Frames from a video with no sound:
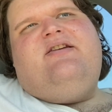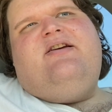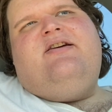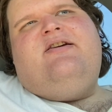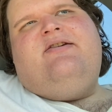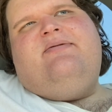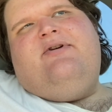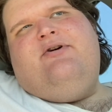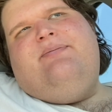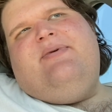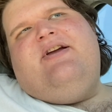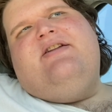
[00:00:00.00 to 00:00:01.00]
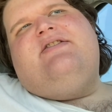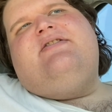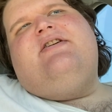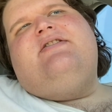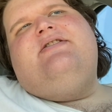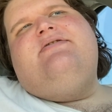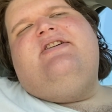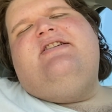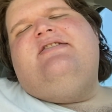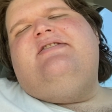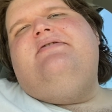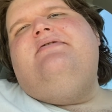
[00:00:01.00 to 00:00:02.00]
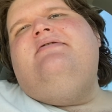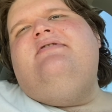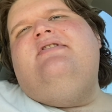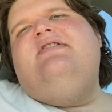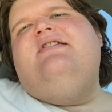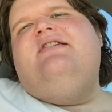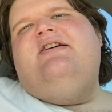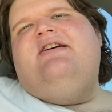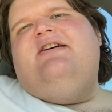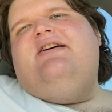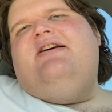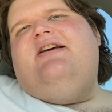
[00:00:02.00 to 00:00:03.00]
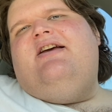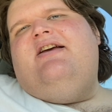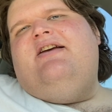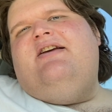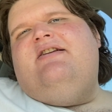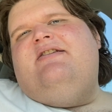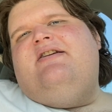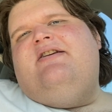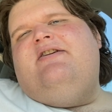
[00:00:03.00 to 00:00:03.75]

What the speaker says: I hope I get to talk to you again soon. And